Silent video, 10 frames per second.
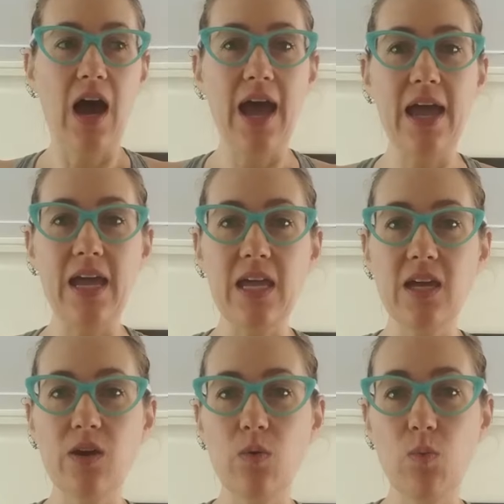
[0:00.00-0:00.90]

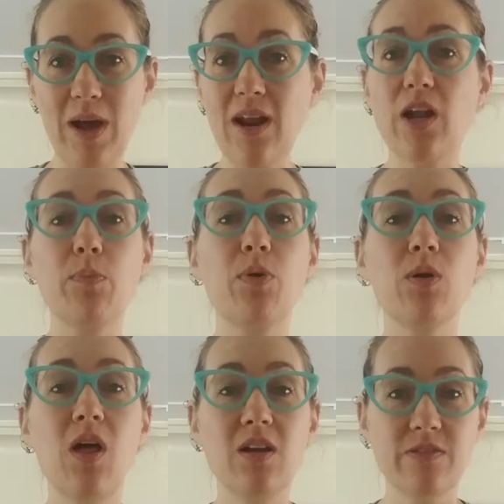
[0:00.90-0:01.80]
I went on a
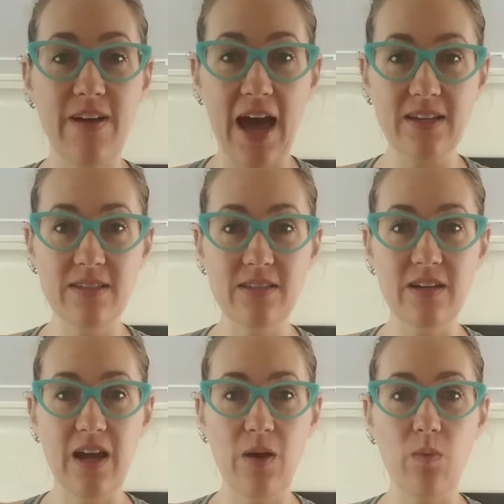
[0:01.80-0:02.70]
prolonged
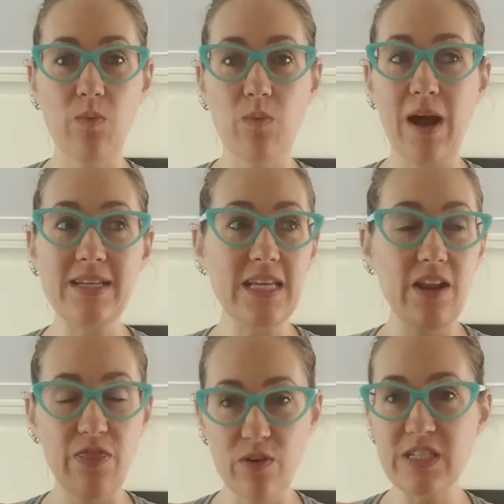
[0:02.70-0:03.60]
fast. I, I
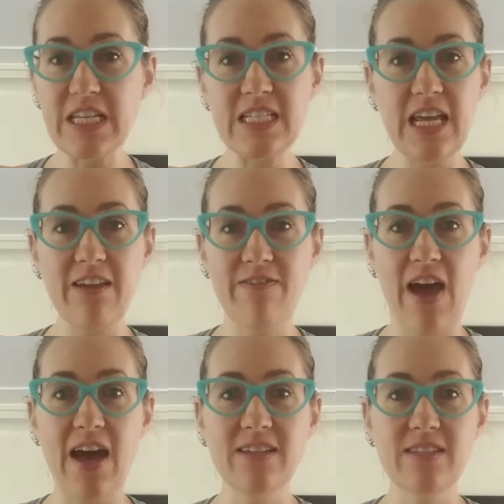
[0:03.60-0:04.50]
did a thirteen day
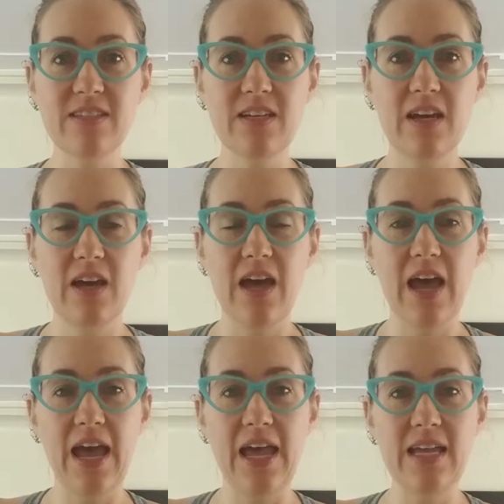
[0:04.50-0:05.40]
fast.
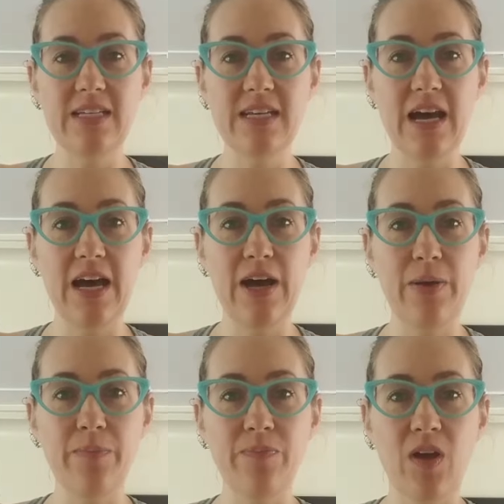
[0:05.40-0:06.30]
And
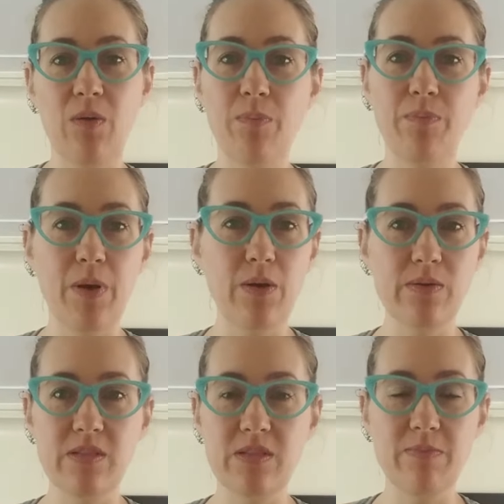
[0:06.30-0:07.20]
um, I'll
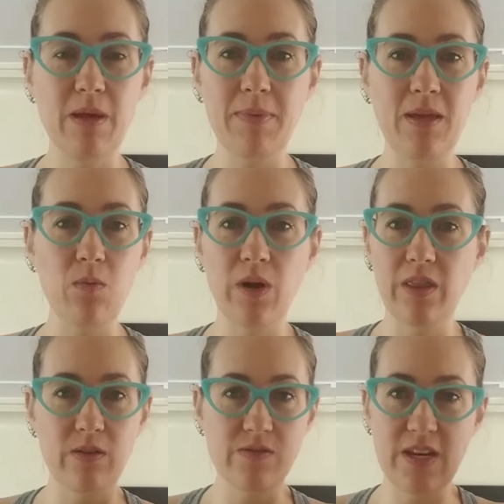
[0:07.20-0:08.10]
post maybe one
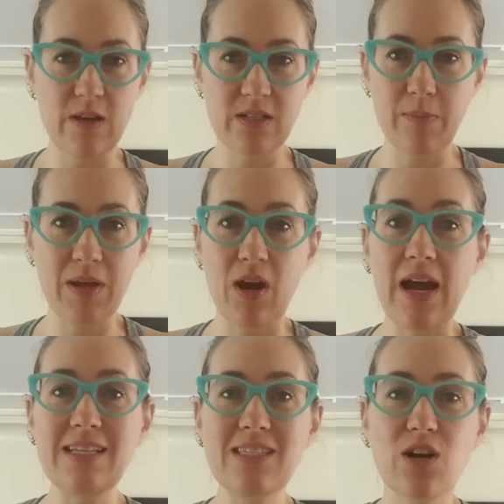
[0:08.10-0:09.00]
of those videos up here.
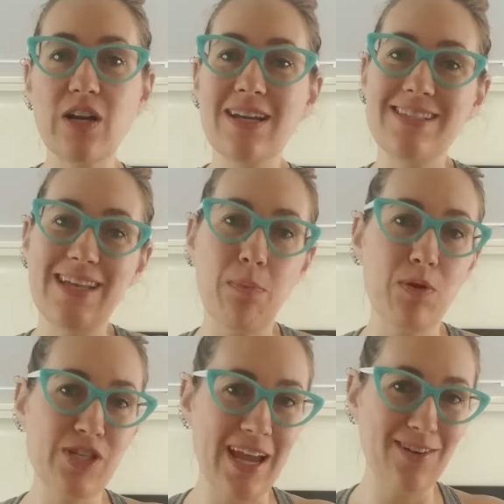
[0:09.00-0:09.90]
I started a
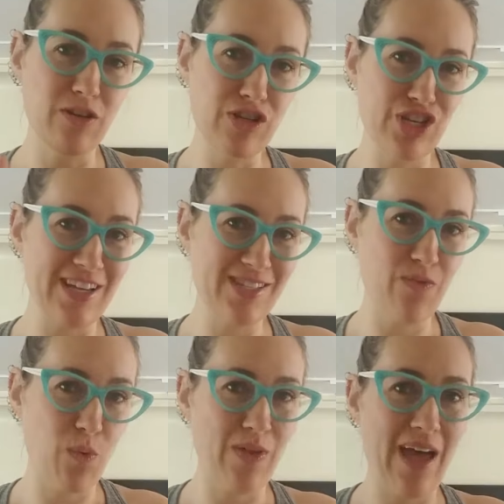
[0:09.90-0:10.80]
separate channel just
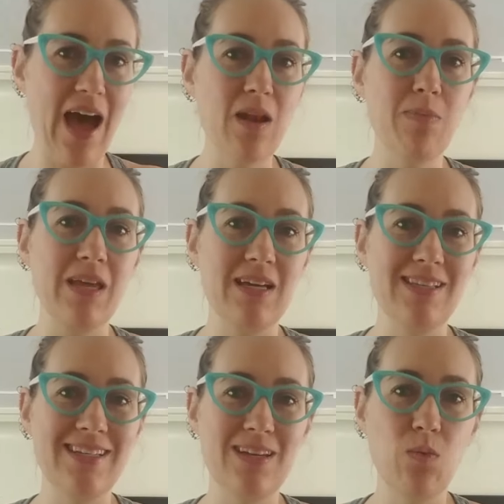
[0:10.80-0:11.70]
for that
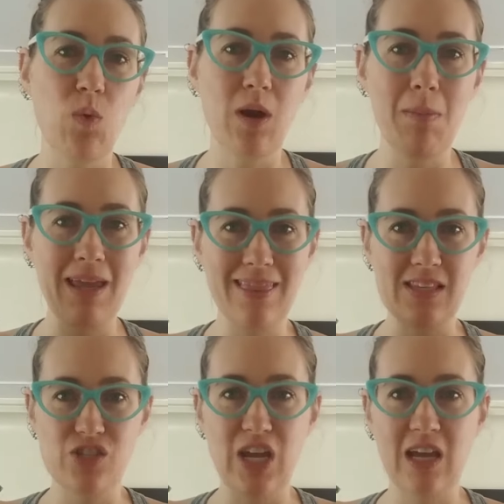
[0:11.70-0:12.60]
because I didn't want to make
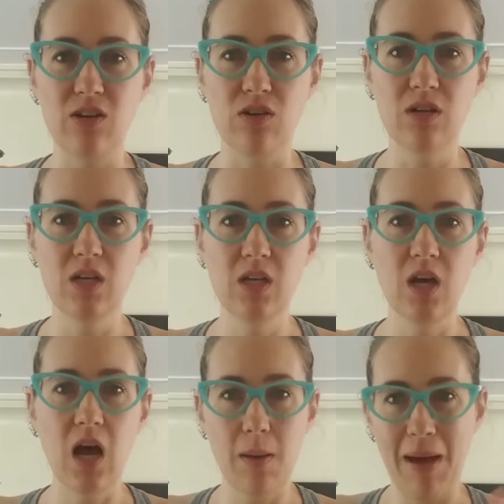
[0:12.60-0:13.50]
this channel
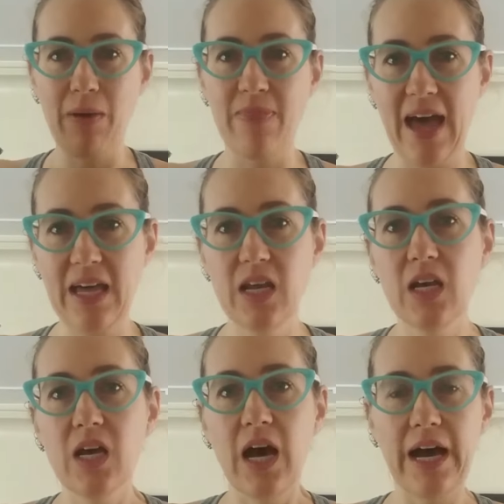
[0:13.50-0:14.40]
about that.
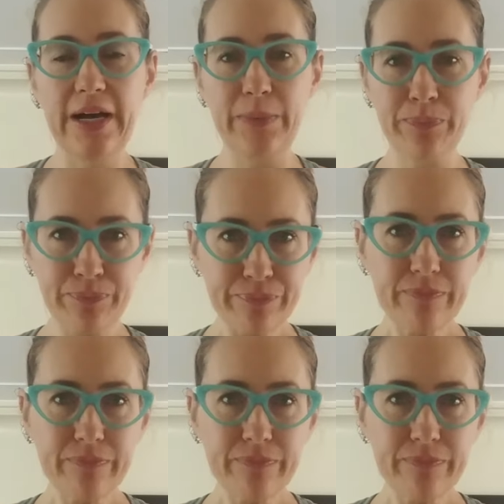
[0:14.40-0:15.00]
Um,